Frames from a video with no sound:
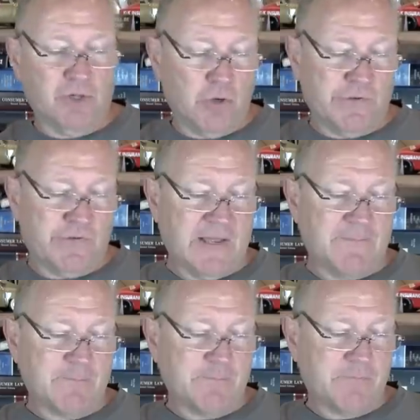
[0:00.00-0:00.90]
notice
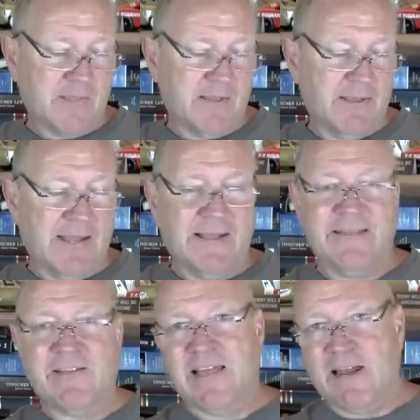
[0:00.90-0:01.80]
that
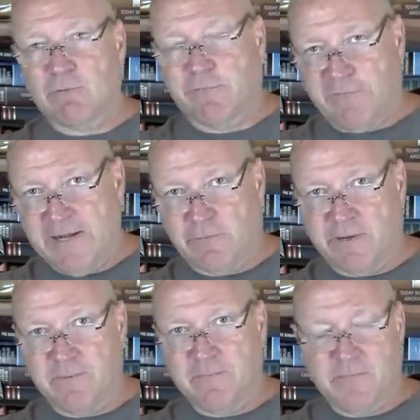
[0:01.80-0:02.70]
that's at a refinery.